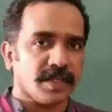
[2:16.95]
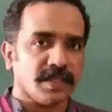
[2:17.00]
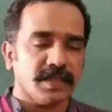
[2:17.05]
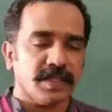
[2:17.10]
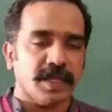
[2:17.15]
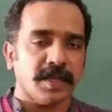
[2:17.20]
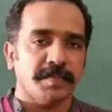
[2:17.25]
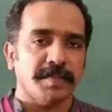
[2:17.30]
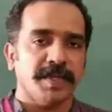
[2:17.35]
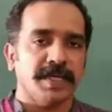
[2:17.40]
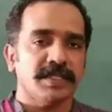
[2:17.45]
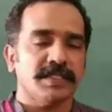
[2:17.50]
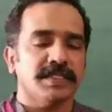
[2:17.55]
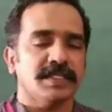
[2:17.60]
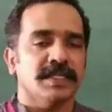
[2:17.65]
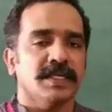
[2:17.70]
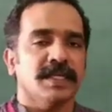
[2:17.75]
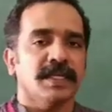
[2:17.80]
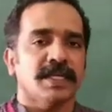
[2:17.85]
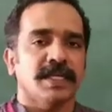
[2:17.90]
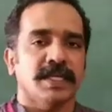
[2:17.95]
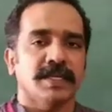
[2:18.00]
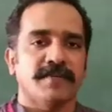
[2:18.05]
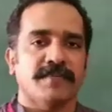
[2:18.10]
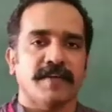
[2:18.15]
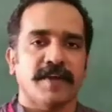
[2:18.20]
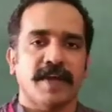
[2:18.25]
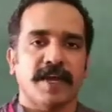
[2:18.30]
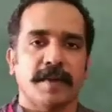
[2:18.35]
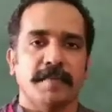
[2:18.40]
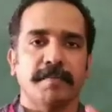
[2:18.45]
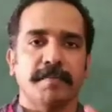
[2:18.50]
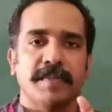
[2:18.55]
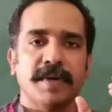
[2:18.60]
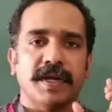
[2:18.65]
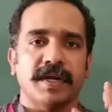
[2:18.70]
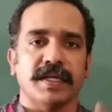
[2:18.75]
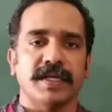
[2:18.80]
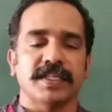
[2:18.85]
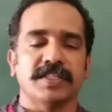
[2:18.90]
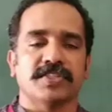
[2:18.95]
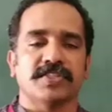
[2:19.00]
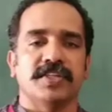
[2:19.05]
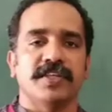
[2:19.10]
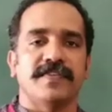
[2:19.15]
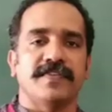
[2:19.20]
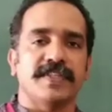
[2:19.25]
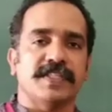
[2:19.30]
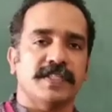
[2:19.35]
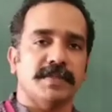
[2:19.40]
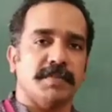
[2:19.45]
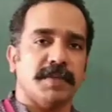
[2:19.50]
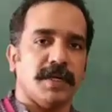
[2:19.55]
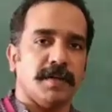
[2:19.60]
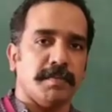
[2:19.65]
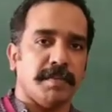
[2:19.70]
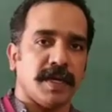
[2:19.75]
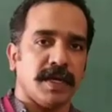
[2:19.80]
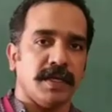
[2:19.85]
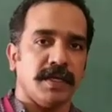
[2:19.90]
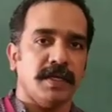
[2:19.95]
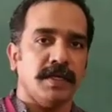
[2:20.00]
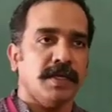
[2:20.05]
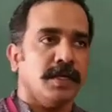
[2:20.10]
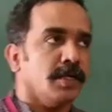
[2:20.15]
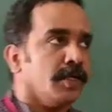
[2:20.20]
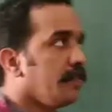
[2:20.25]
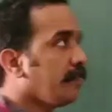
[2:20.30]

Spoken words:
That means if a number is divisible by